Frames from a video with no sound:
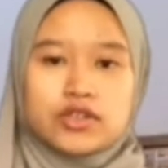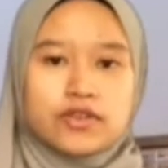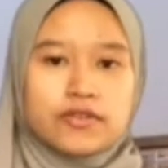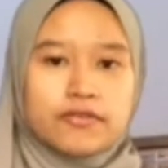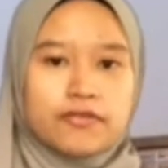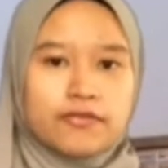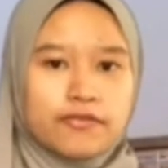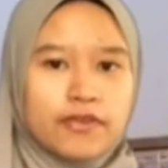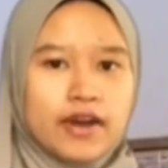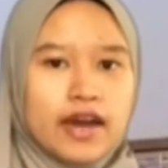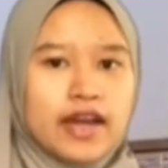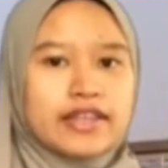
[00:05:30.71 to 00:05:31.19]

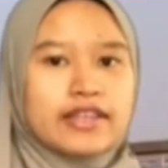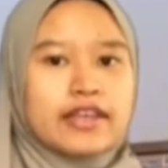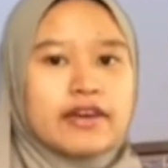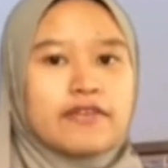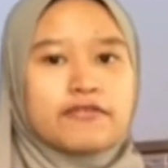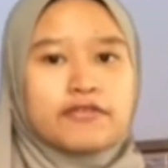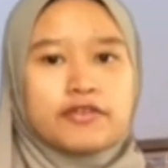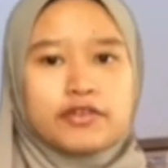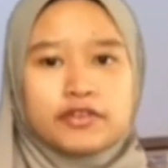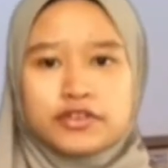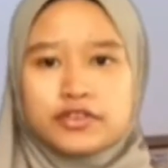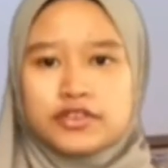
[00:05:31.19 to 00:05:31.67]
fact that
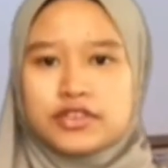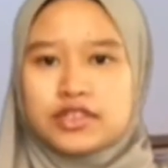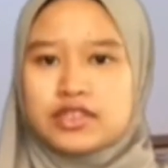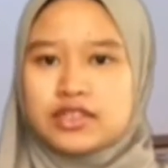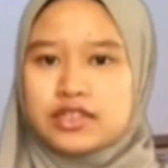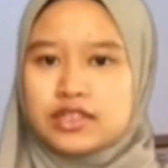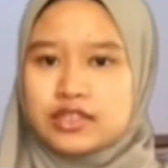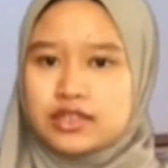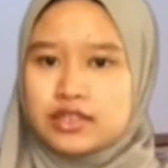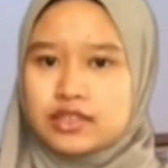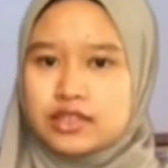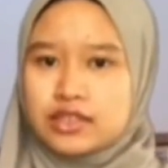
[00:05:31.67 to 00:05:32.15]

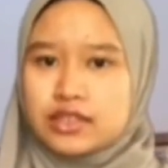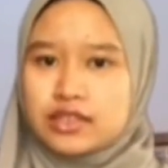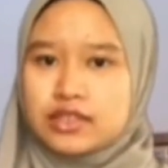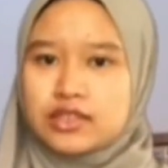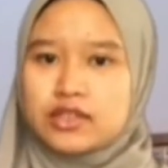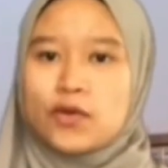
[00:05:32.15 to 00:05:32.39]
photosynthesis